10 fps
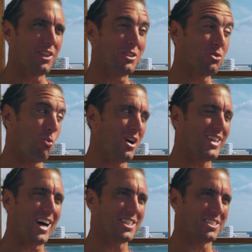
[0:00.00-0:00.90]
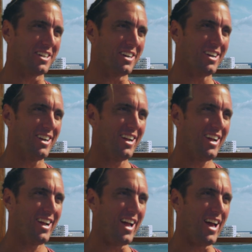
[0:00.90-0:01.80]
Lorenzo won last year,
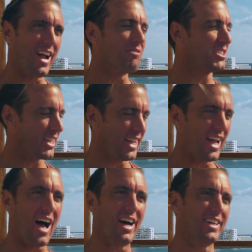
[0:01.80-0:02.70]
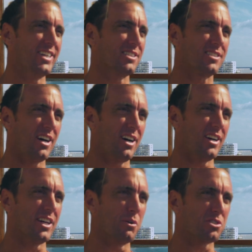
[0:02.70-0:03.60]
and obviously he had his
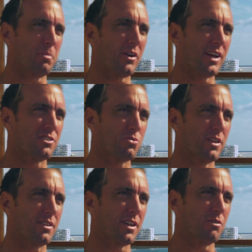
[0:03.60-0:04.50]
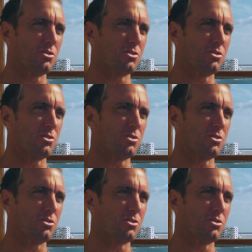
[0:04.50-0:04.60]
experience with